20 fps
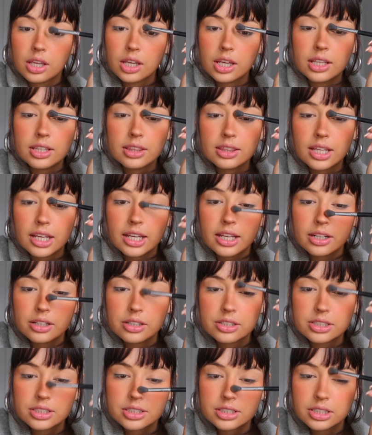and then
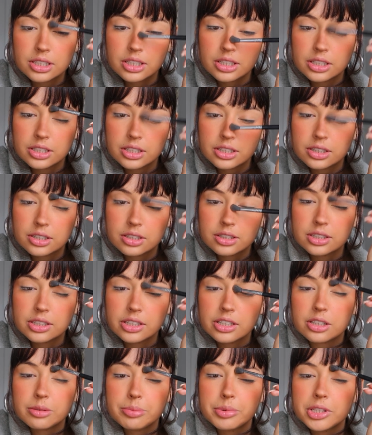just here a
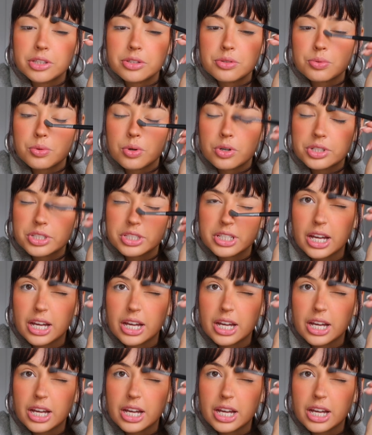little bit towards